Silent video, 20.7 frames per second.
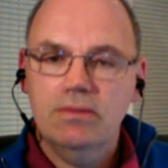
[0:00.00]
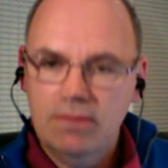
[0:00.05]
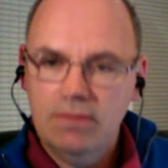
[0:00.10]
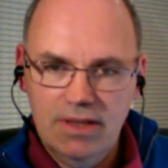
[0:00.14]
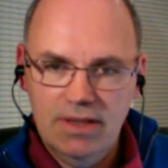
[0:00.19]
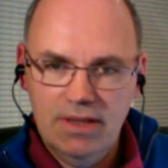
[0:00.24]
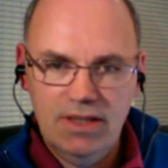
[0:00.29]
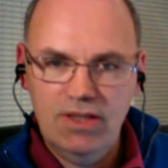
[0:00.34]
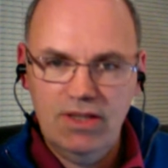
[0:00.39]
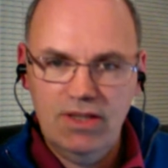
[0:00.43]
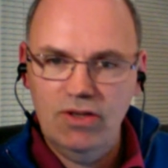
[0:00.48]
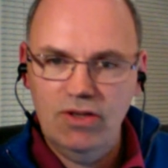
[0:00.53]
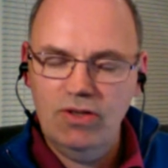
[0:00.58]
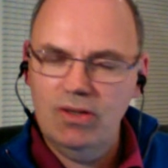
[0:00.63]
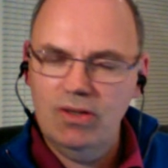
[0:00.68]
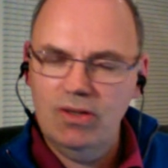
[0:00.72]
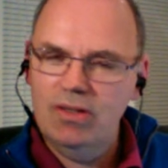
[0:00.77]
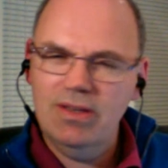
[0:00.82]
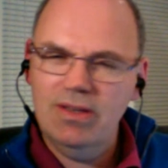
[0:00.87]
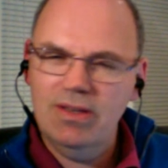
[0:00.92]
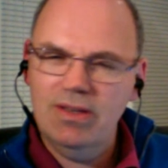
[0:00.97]
you, you,
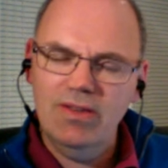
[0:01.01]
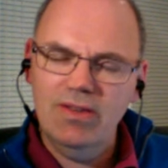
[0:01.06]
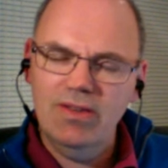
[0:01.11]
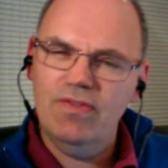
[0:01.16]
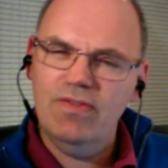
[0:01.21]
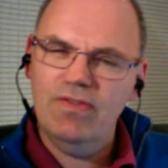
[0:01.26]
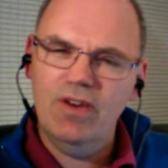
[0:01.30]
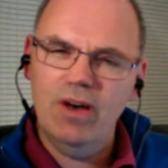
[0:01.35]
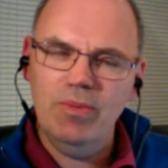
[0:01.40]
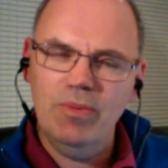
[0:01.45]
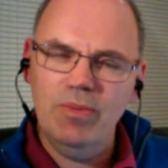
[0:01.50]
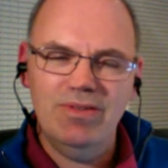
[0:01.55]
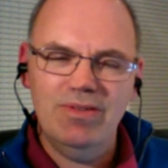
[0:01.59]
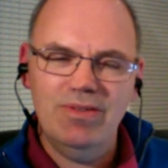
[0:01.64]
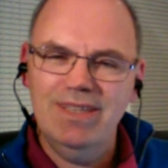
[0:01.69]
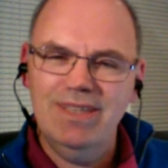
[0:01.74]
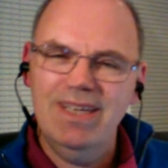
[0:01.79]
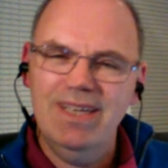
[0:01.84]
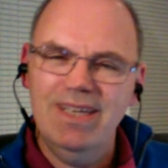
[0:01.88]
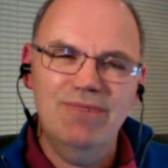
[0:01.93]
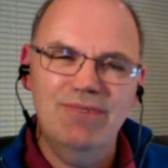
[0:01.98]
you got a vibe. You think,
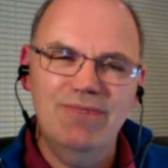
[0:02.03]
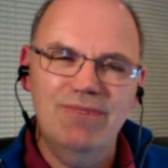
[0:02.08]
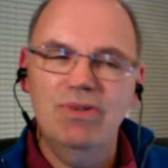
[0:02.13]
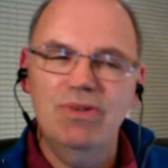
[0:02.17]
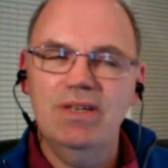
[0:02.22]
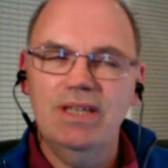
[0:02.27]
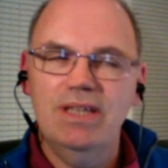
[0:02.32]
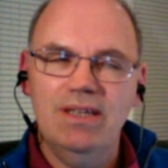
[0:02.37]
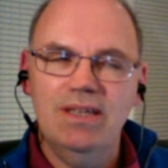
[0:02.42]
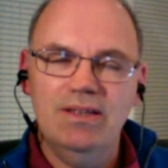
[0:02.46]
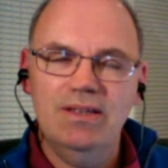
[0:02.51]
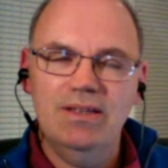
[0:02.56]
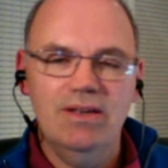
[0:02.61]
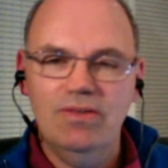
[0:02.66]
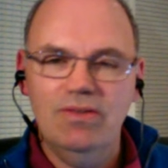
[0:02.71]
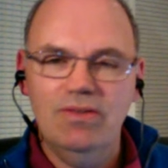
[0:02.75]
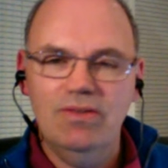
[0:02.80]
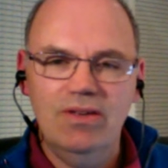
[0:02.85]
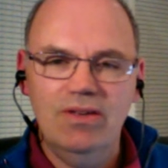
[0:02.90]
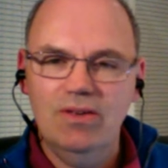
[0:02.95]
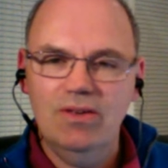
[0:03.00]
yeah, really, you know,
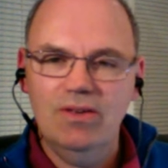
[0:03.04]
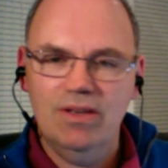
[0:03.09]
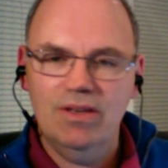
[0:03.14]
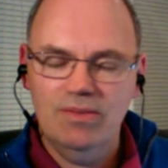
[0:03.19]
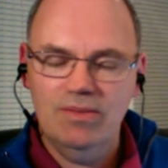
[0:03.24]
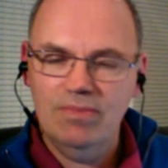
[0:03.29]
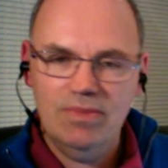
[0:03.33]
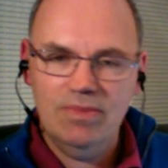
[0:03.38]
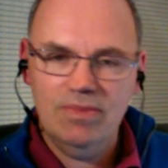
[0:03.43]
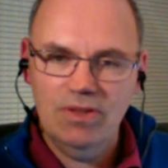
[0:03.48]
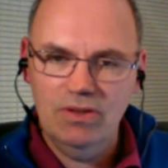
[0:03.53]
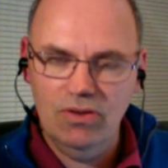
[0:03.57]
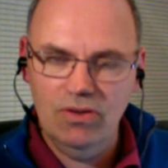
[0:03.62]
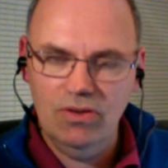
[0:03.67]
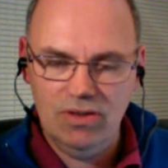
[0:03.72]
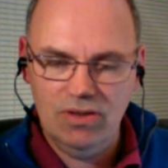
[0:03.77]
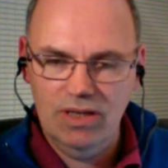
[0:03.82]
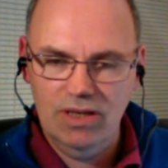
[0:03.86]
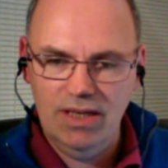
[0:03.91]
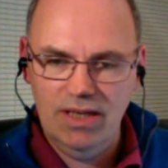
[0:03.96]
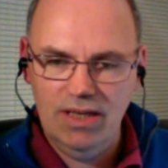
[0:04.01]
you're not going to knock
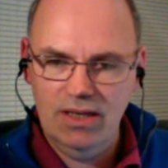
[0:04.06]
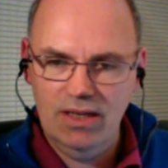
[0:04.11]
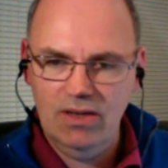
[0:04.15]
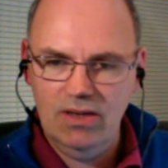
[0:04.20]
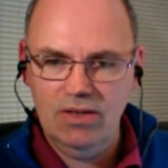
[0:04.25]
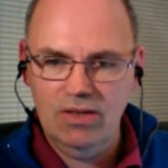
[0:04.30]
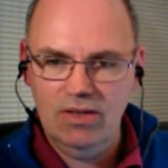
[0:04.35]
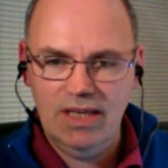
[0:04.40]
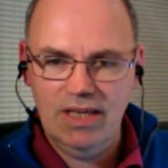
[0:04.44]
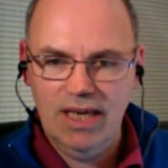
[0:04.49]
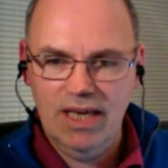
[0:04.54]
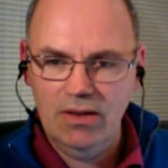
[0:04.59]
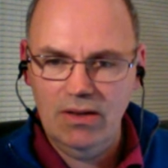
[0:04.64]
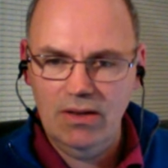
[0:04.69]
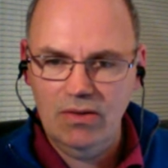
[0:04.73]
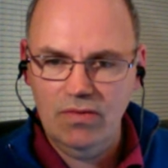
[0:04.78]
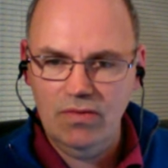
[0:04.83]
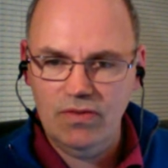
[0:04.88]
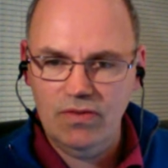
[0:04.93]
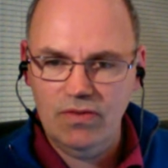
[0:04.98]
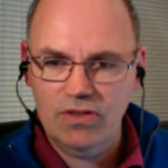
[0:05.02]
Nikon and Canon
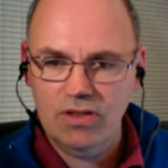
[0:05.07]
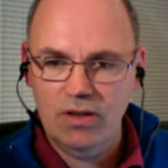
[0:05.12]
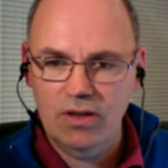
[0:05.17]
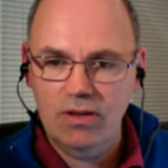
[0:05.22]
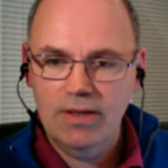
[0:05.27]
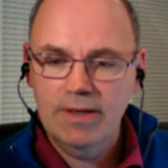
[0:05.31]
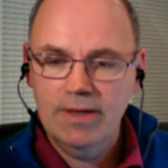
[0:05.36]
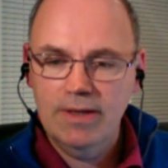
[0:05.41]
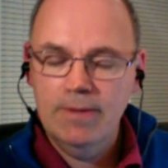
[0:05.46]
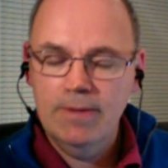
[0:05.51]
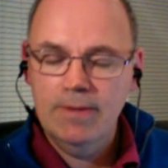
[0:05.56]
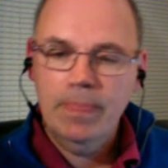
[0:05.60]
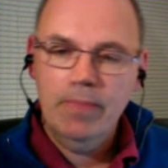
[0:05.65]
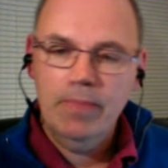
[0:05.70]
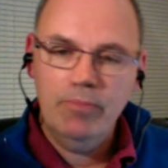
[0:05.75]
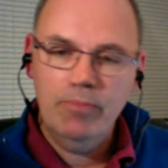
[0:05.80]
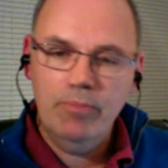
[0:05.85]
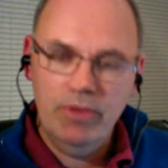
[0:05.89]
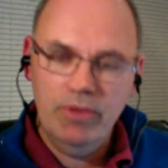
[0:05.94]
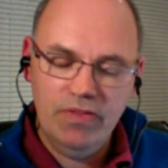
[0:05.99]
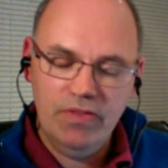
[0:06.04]
off the slot
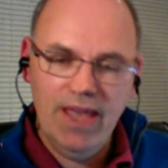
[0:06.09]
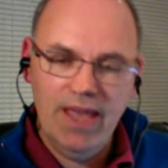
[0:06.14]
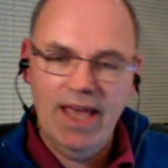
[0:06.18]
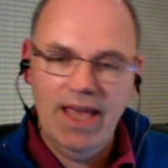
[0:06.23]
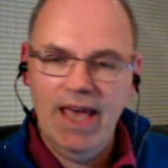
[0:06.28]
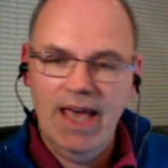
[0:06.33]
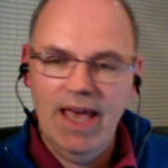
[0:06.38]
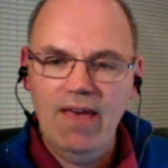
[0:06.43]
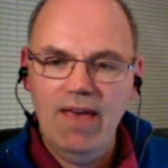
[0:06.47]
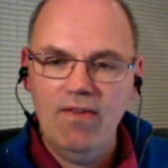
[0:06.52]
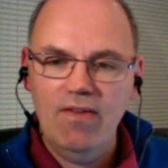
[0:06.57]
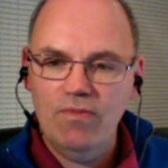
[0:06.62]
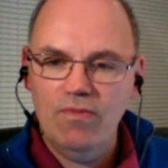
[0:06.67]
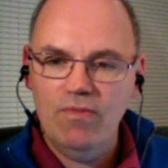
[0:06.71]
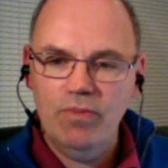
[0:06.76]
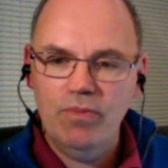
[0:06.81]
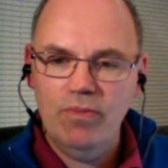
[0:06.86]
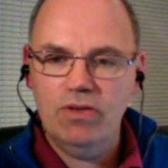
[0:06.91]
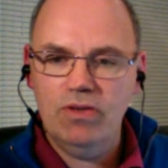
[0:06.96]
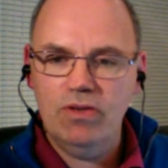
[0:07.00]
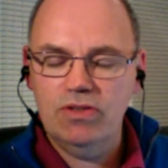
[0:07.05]
but they have
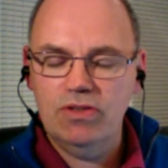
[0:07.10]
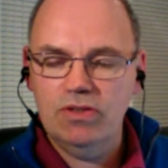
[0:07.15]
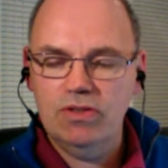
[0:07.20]
because the